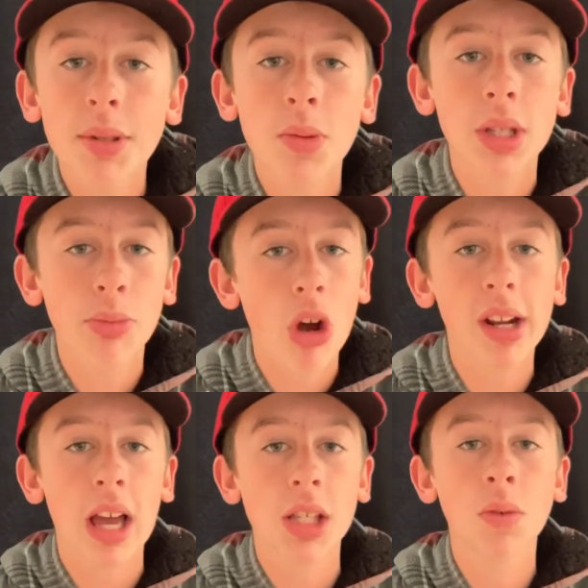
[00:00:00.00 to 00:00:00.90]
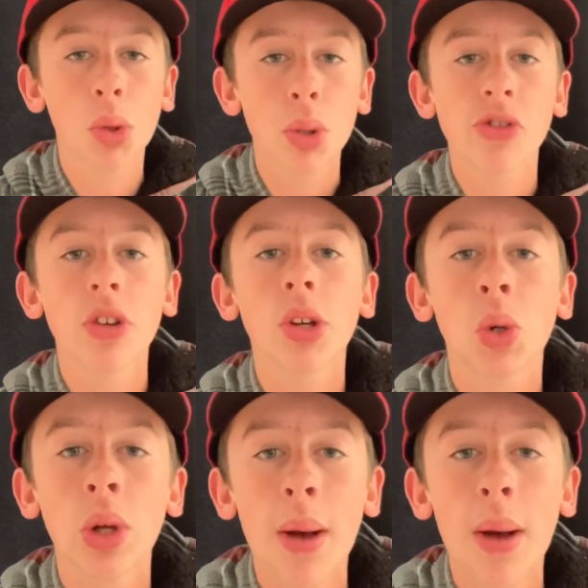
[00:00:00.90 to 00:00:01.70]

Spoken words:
He was in the broadcast booth, which was really cool.